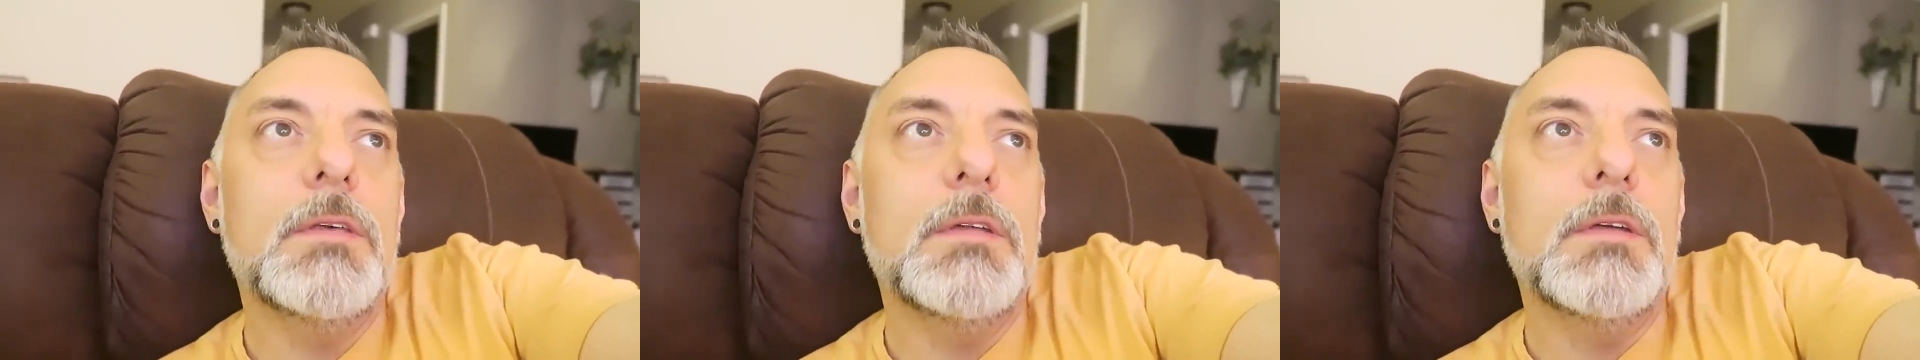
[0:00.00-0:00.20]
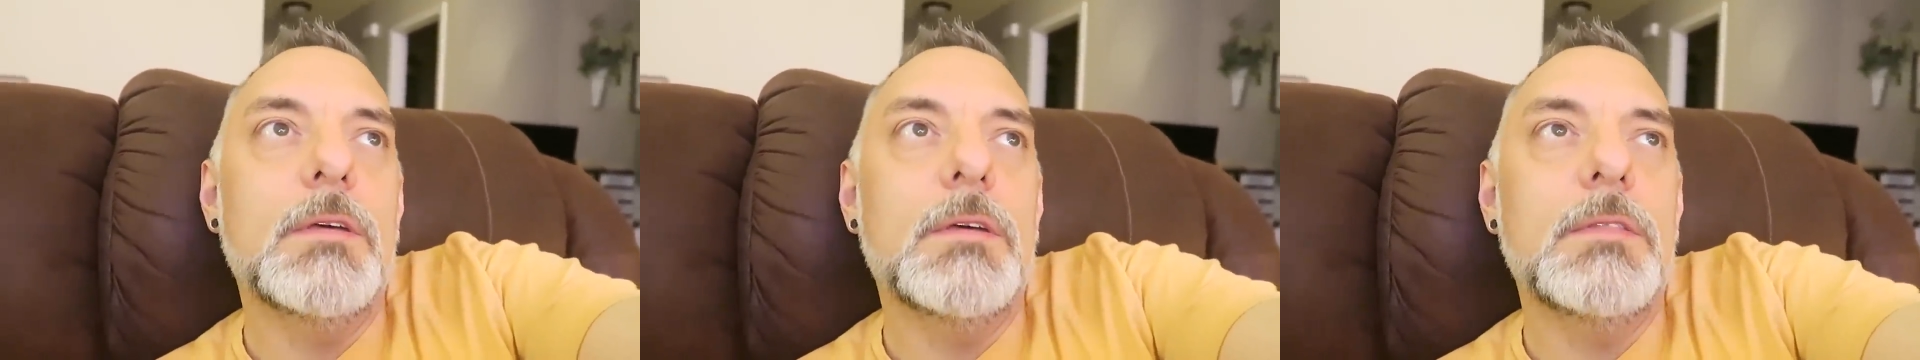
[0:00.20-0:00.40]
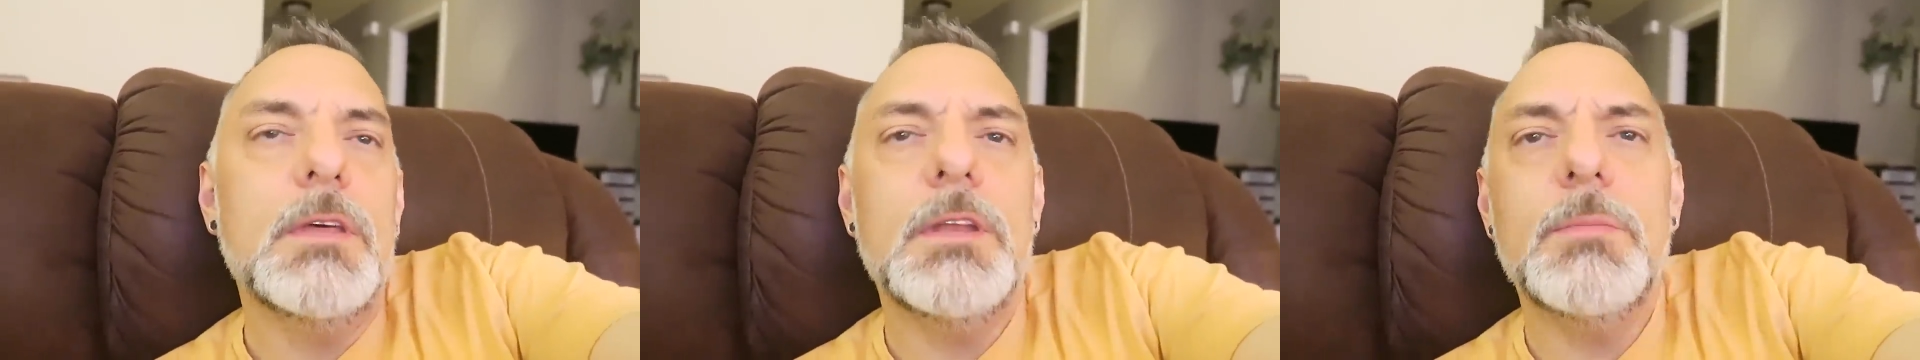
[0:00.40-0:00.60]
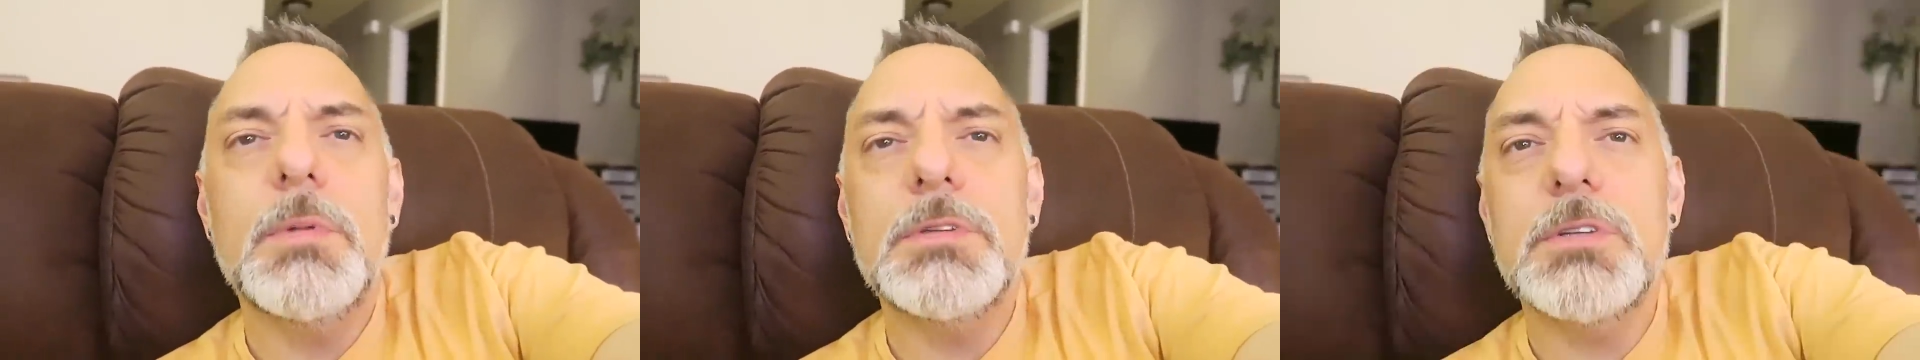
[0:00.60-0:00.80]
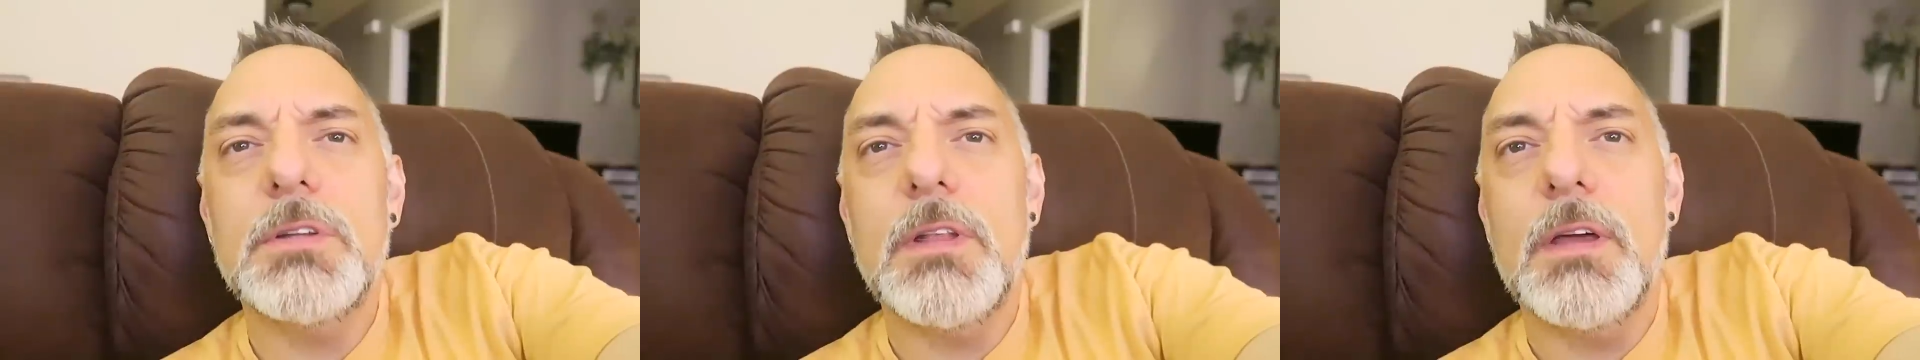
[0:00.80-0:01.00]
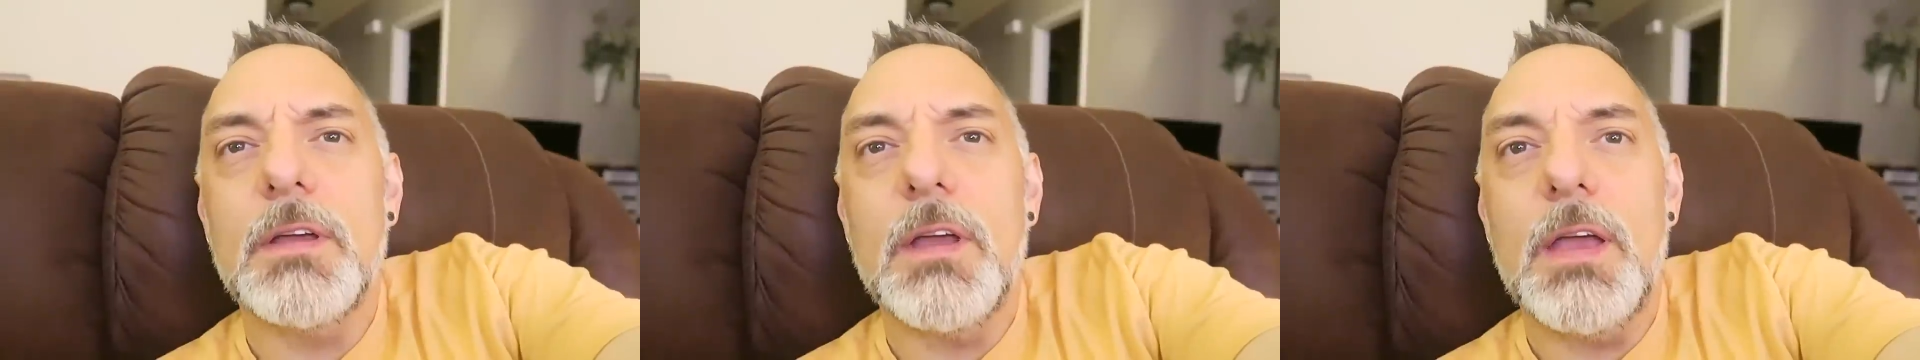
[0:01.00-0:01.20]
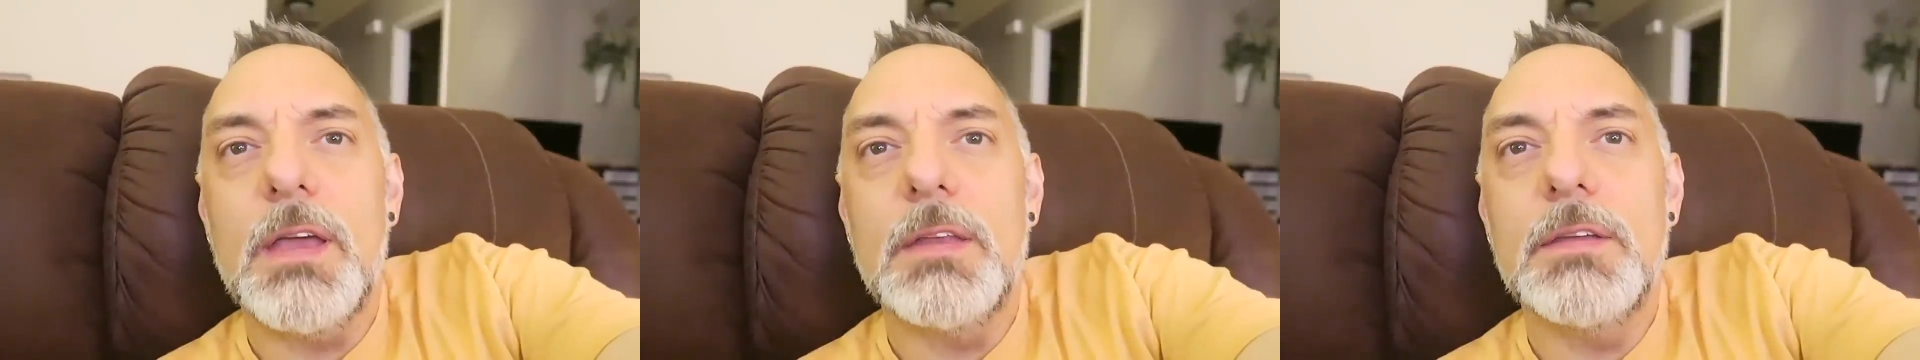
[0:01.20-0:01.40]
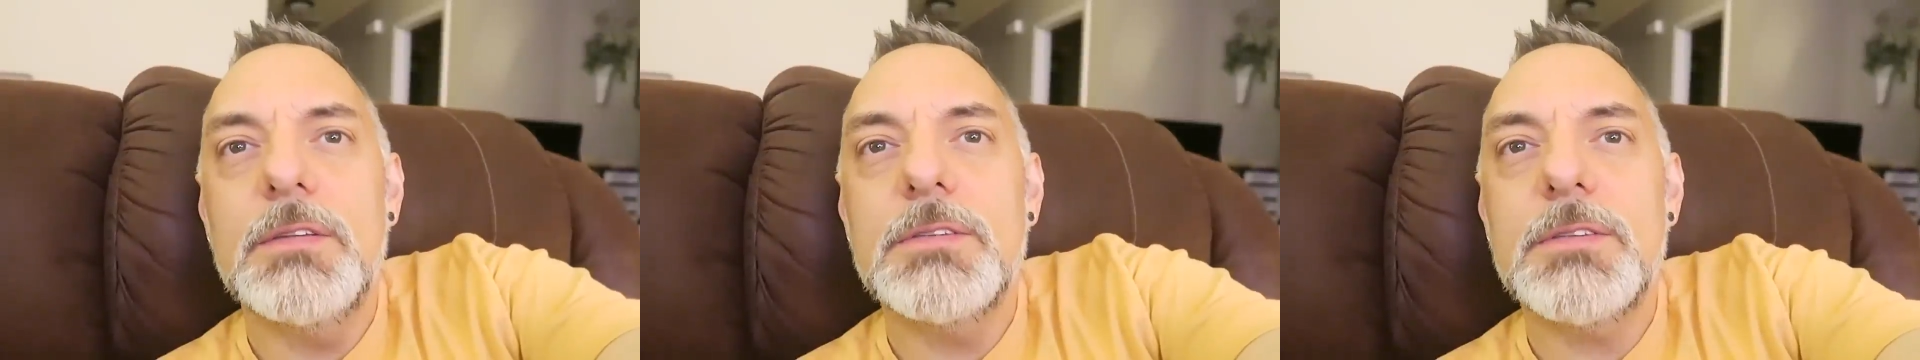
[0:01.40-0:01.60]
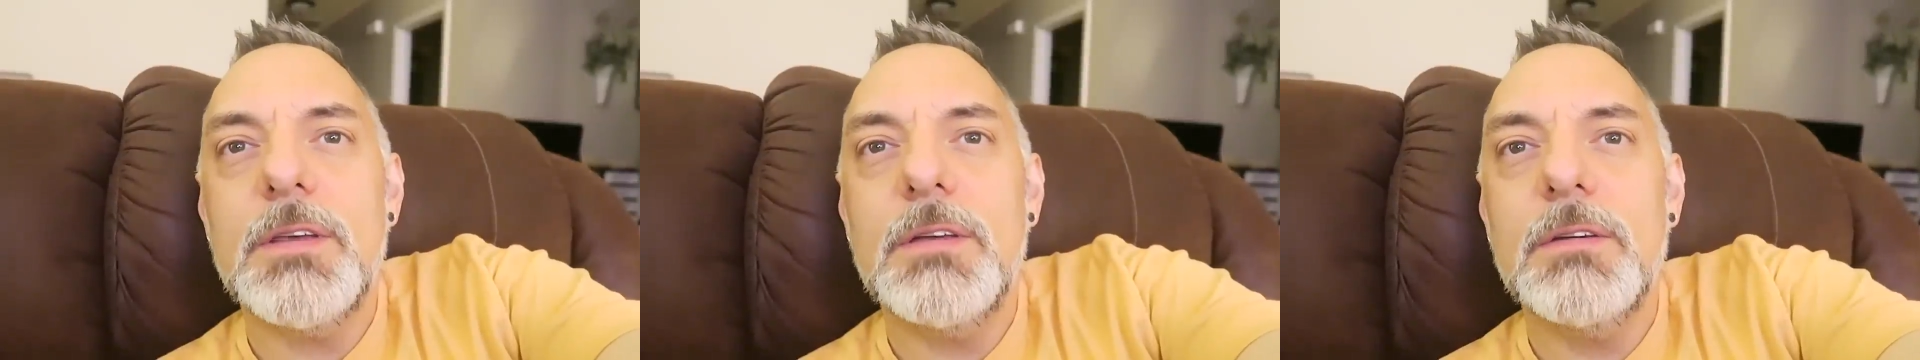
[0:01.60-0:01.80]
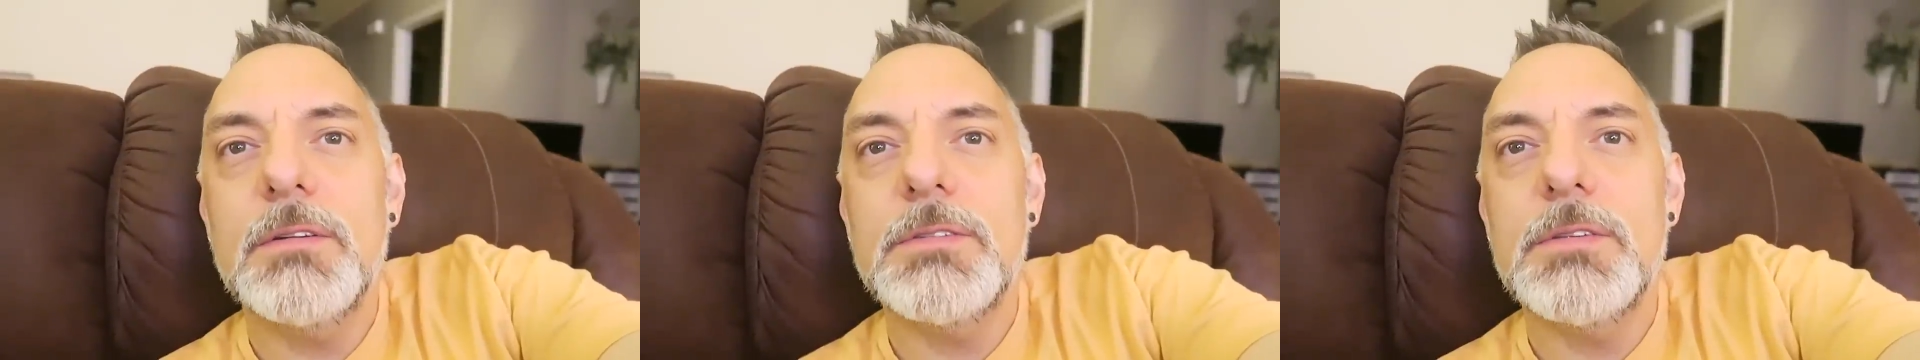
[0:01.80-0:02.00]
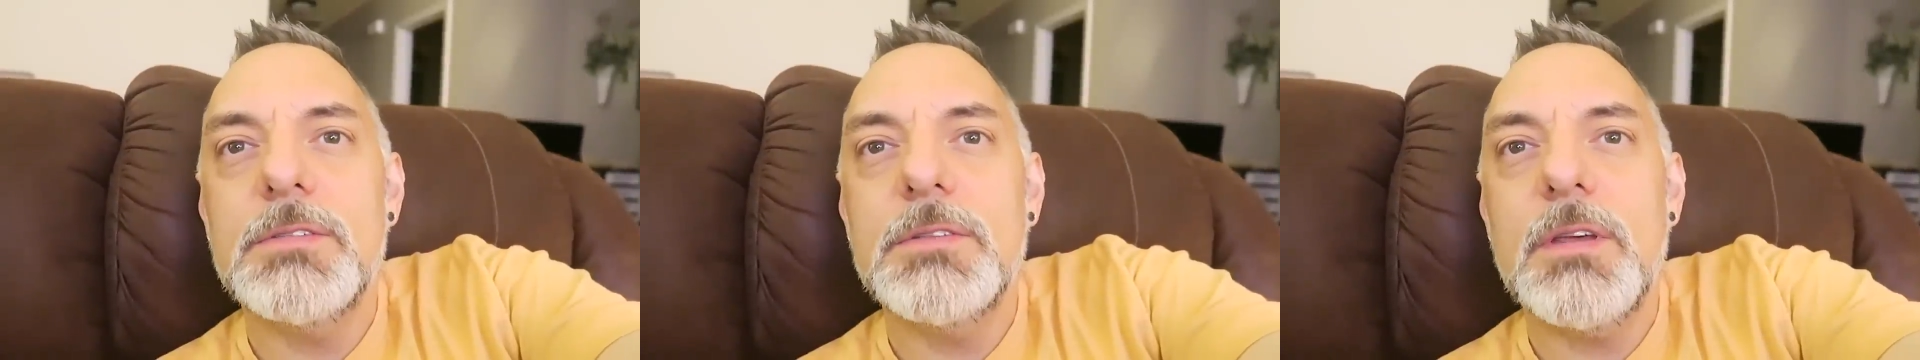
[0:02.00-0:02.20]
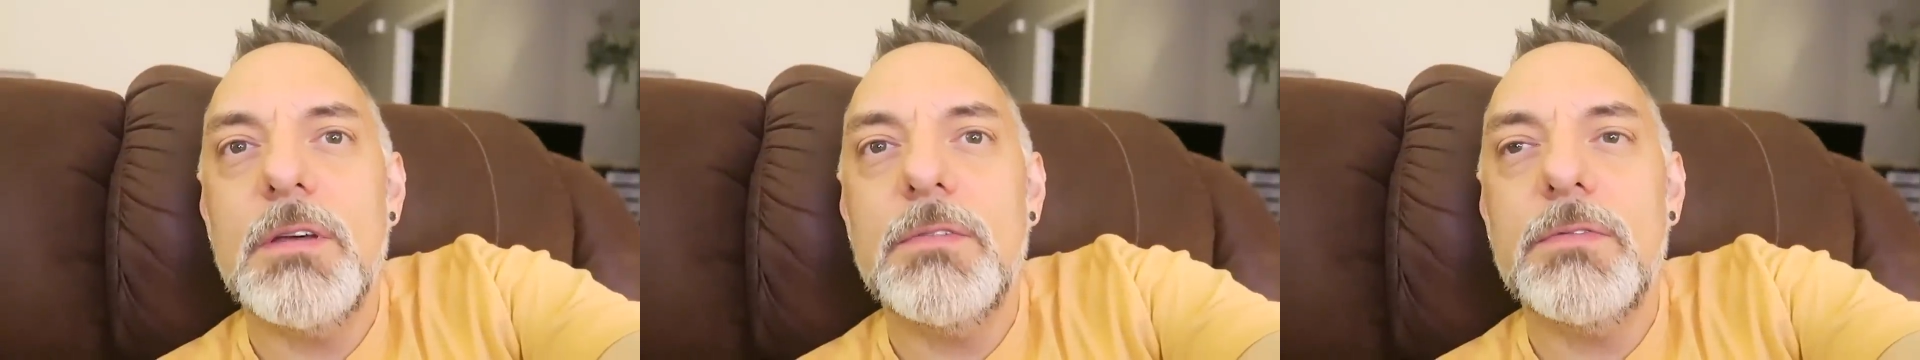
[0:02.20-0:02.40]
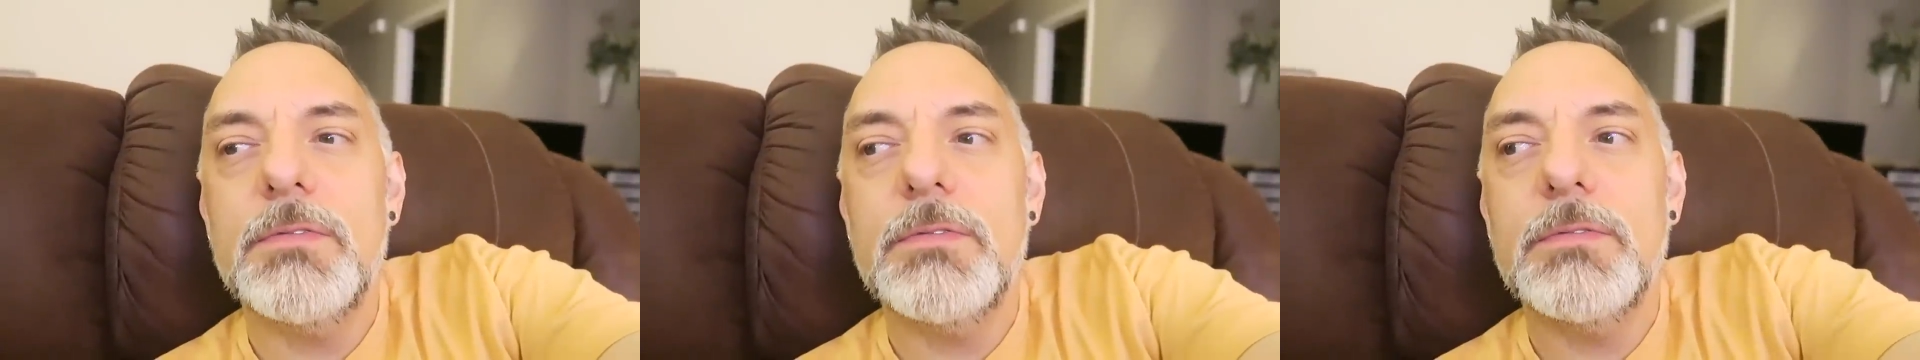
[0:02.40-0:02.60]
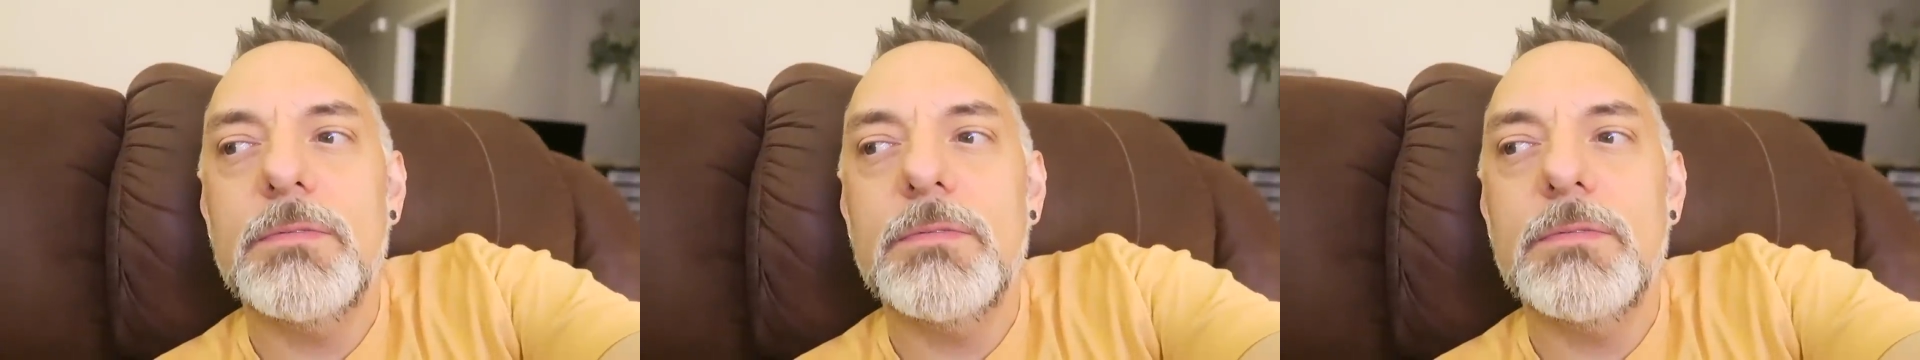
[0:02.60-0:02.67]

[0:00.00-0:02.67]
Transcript: then uh, they did a bunch of like 80s songs and stuff.